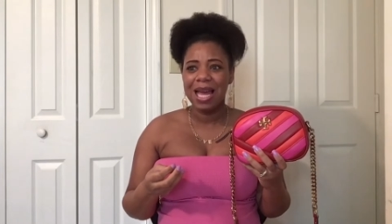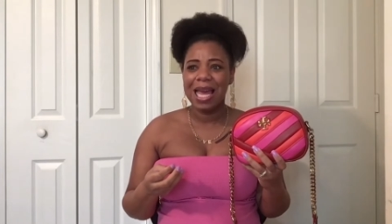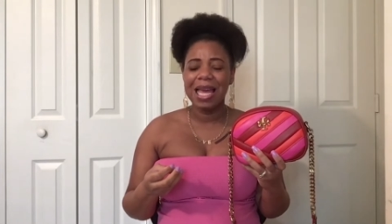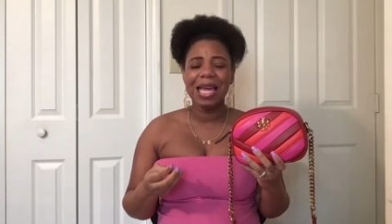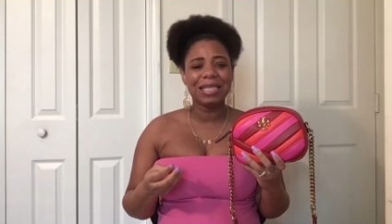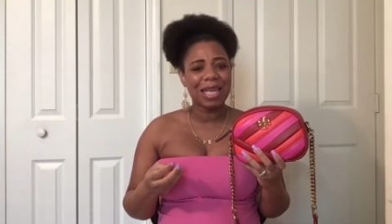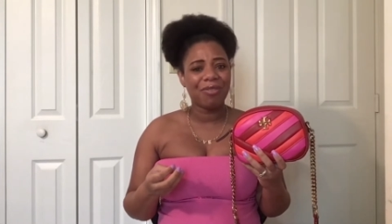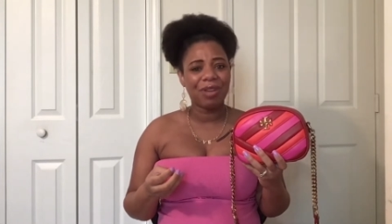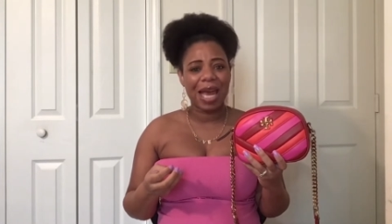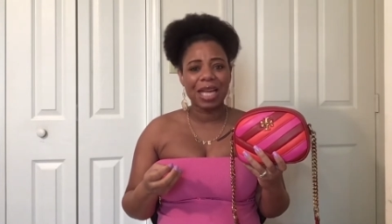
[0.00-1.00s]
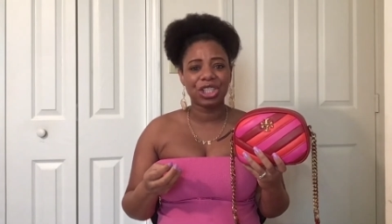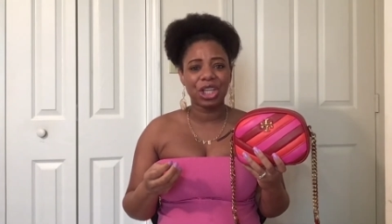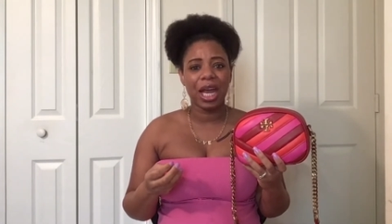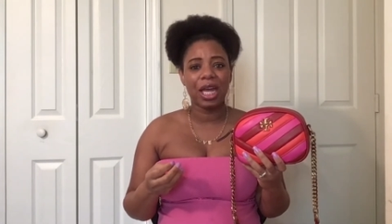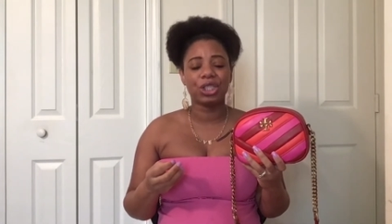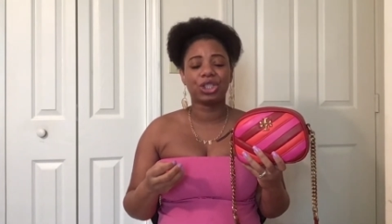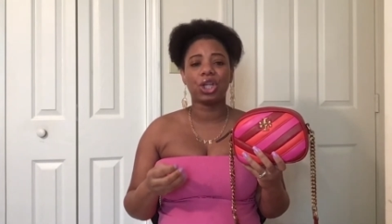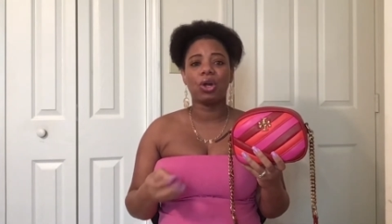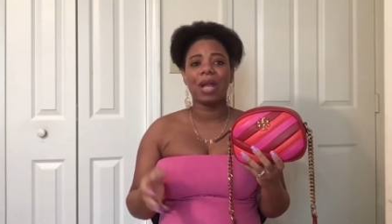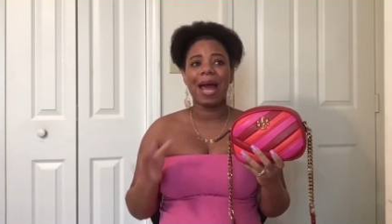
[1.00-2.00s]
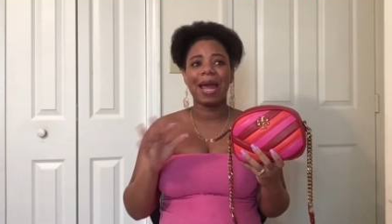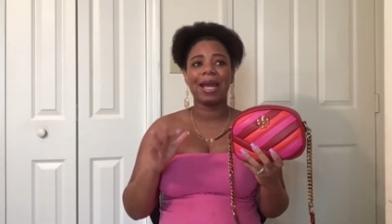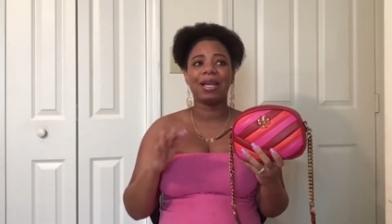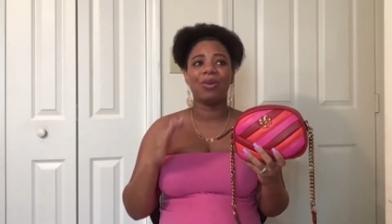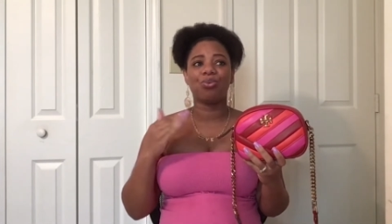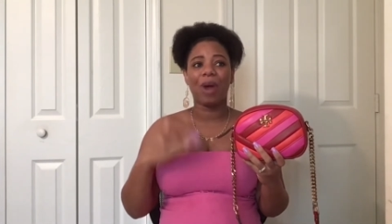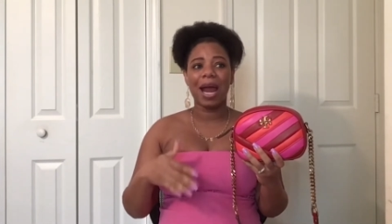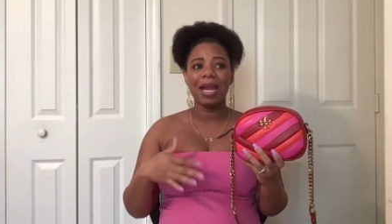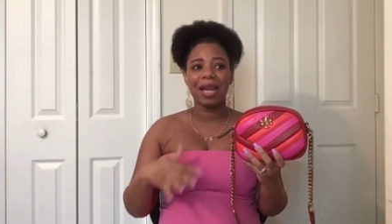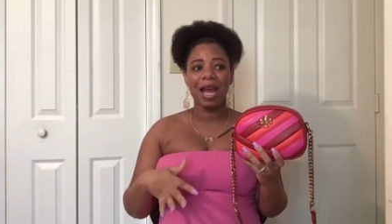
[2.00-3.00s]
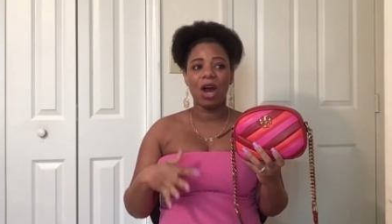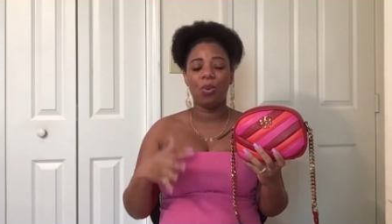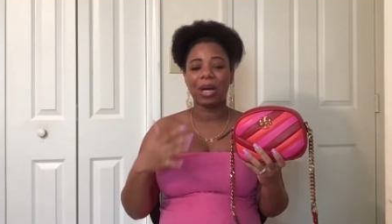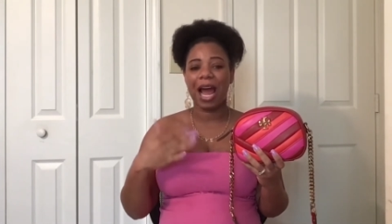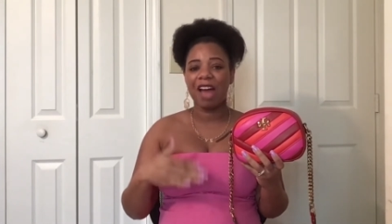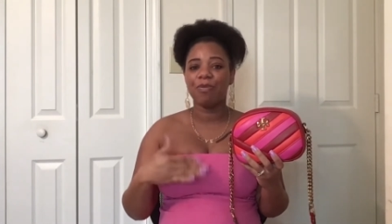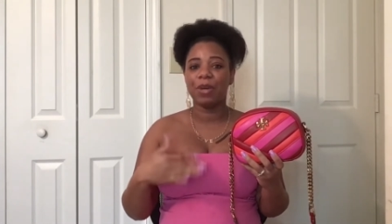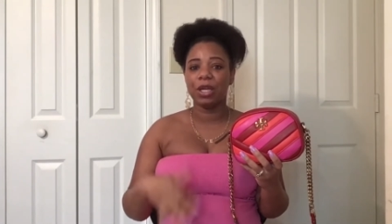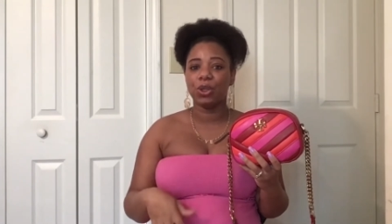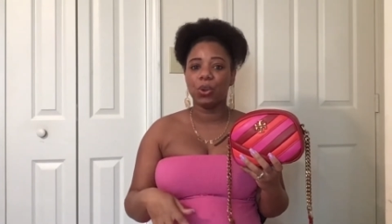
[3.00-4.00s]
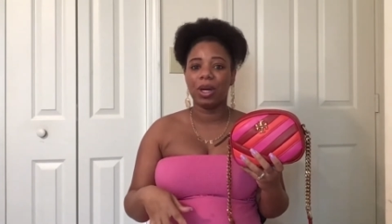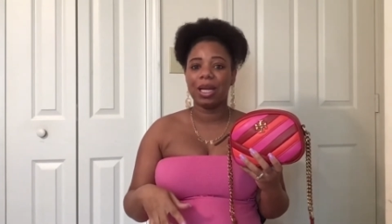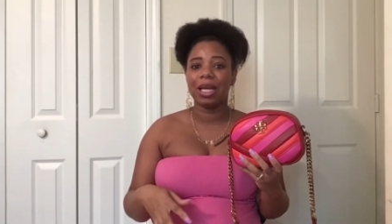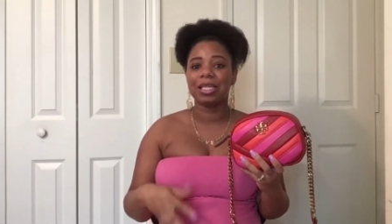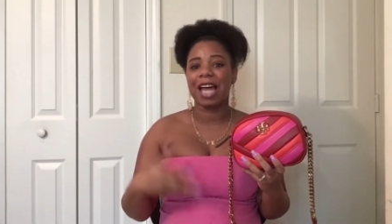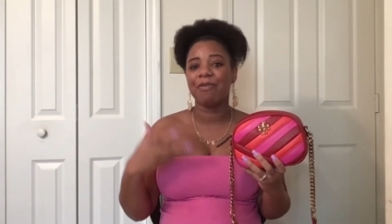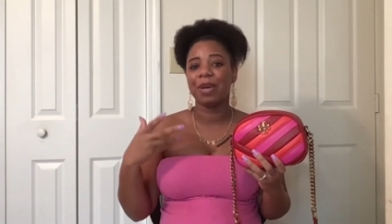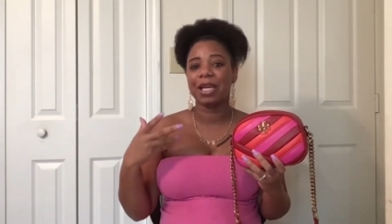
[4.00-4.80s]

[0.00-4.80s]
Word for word: it, it definitely has changed. So like right now, what I've been doing is I've been